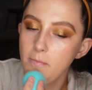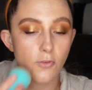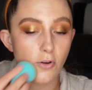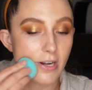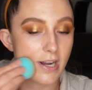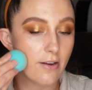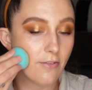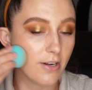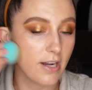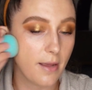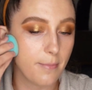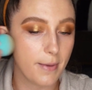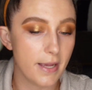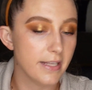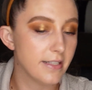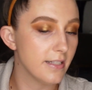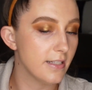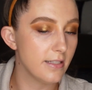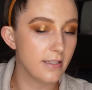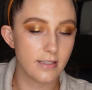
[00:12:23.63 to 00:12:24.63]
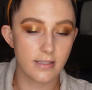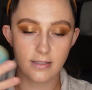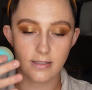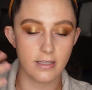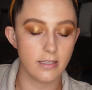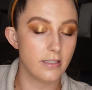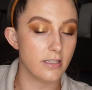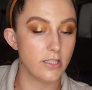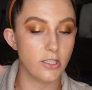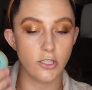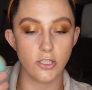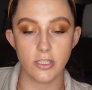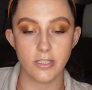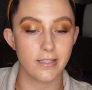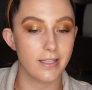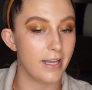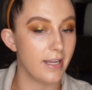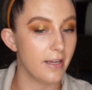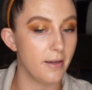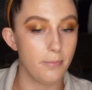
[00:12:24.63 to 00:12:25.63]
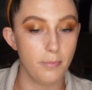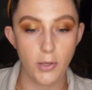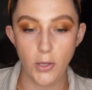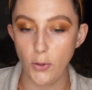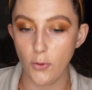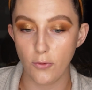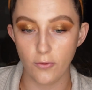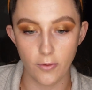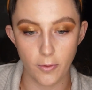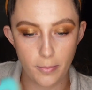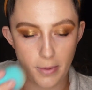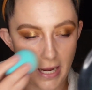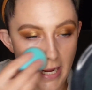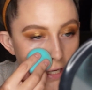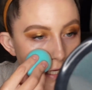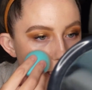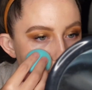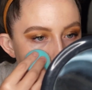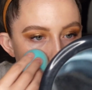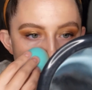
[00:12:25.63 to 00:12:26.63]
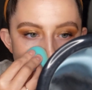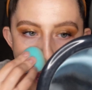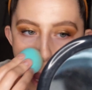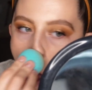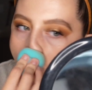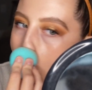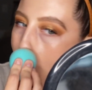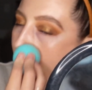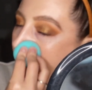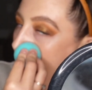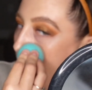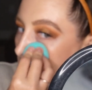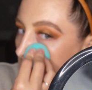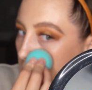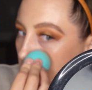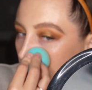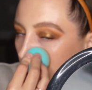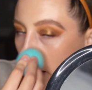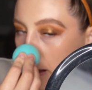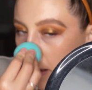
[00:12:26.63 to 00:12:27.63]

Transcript: For an everyday basis, this is just like a beautiful base that I